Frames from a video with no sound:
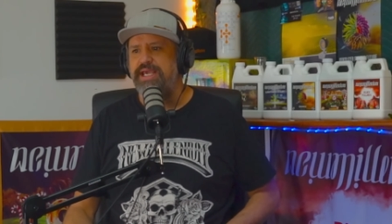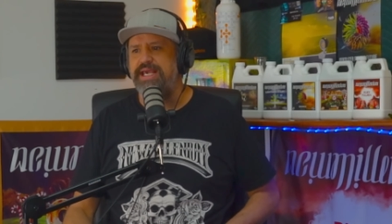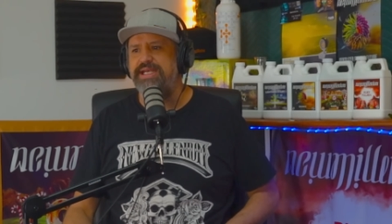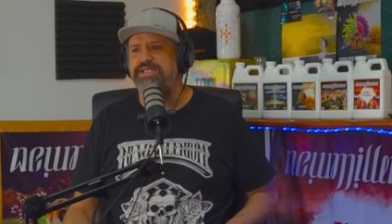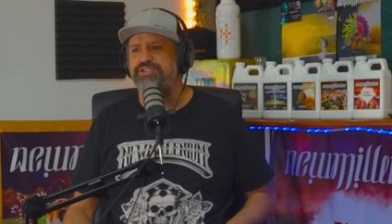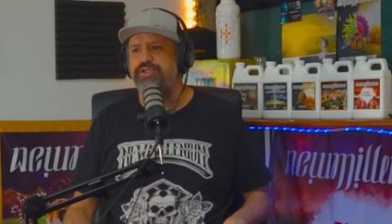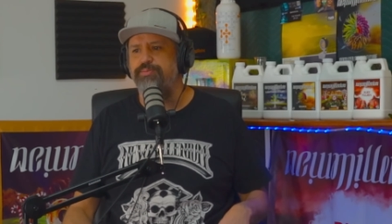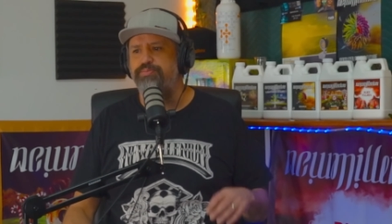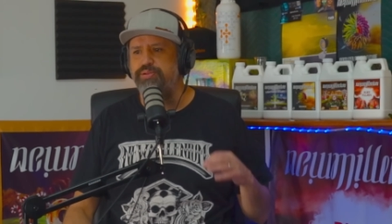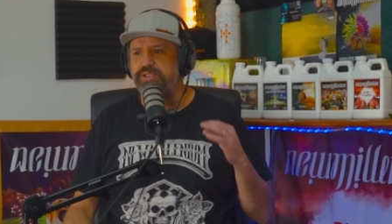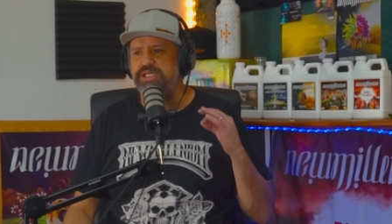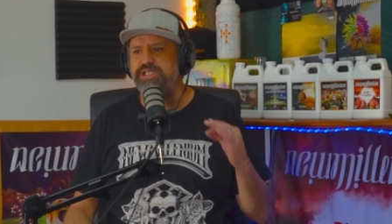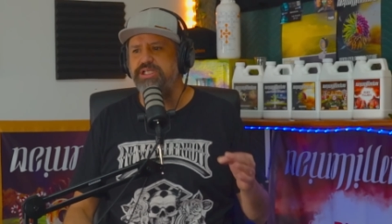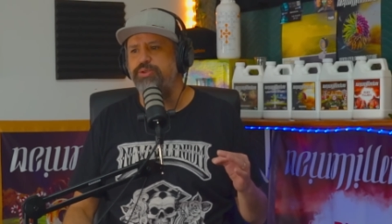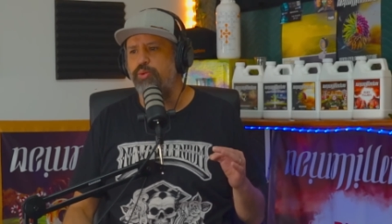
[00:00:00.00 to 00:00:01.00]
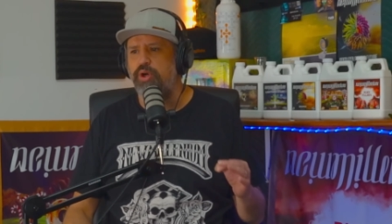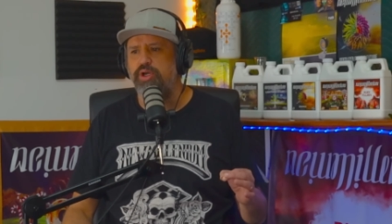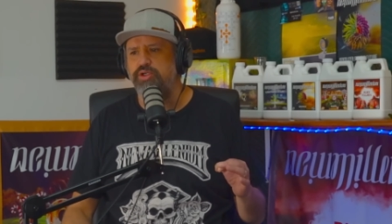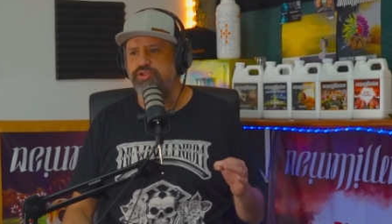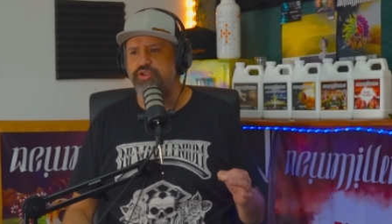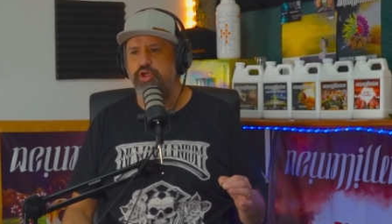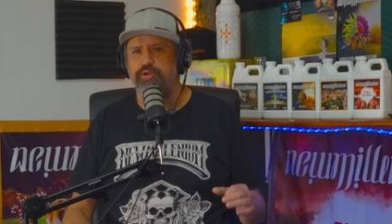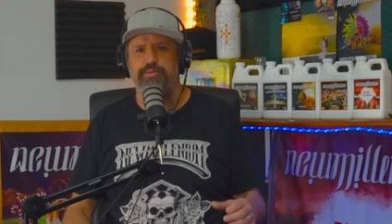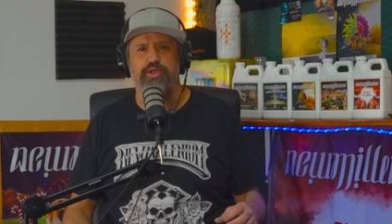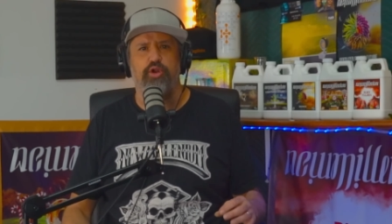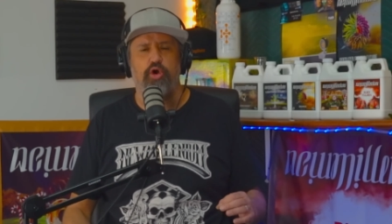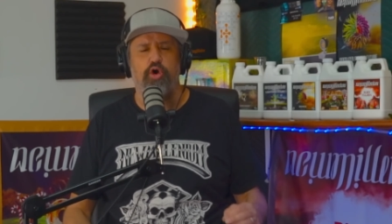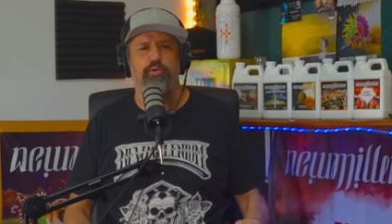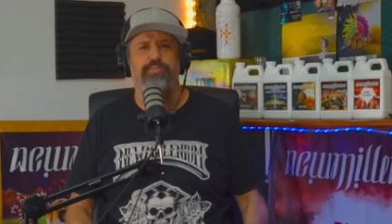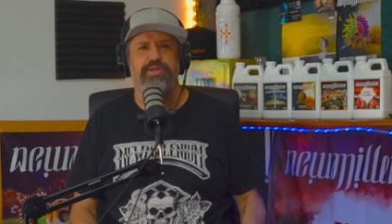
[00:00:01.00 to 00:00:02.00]
and it is completely water soluble at
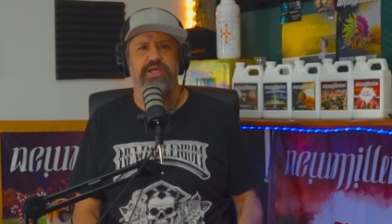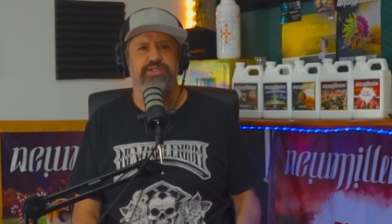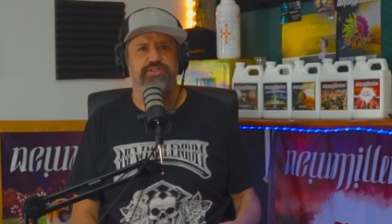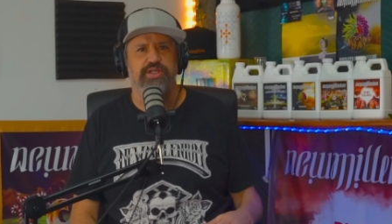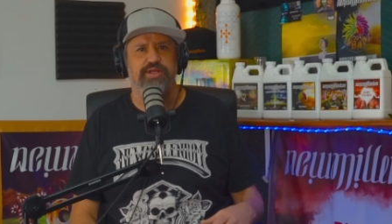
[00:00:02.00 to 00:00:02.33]
all pH